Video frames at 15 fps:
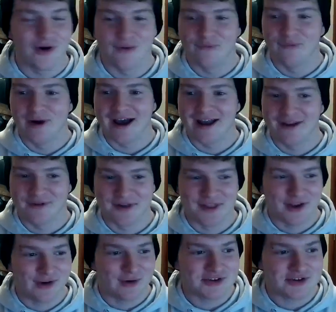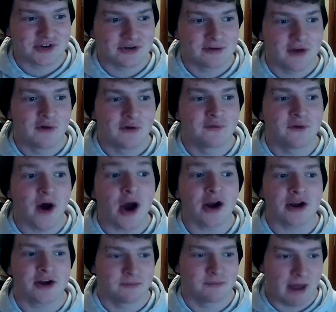Well, anyway, the question:
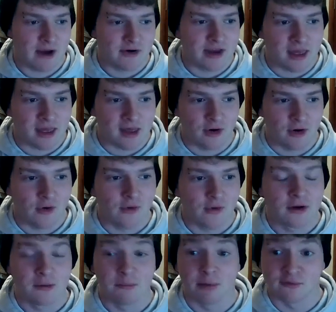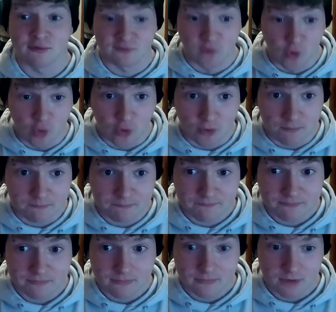fuck, marry, kill, perform.
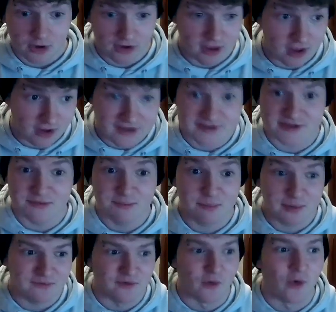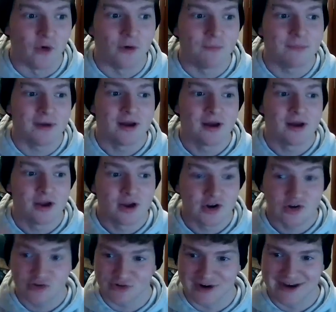Okay, listen, perform,
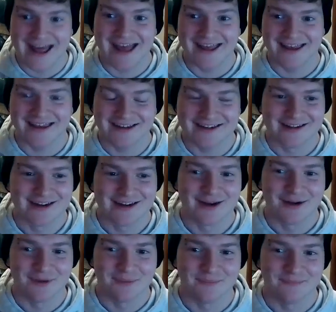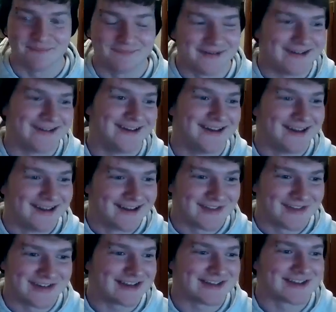grenade.
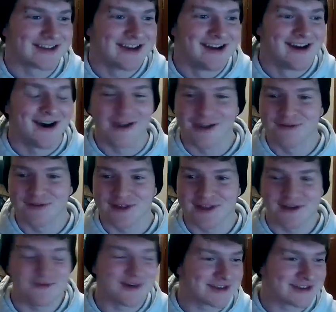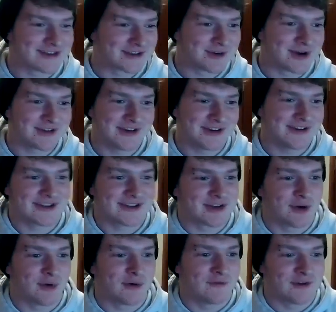This is. I love that they've asked this question. It's
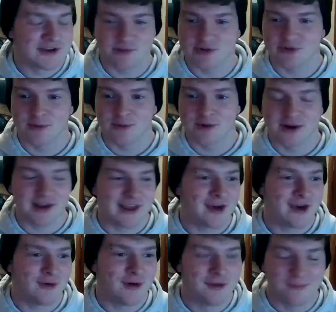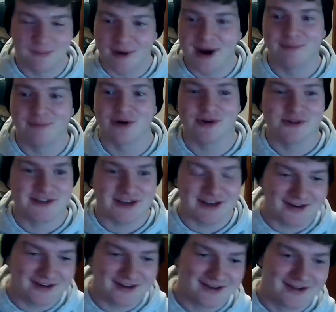so obvious which one we're gonna kill. My
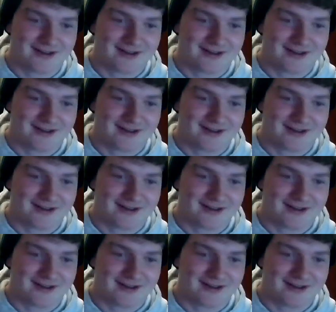protein.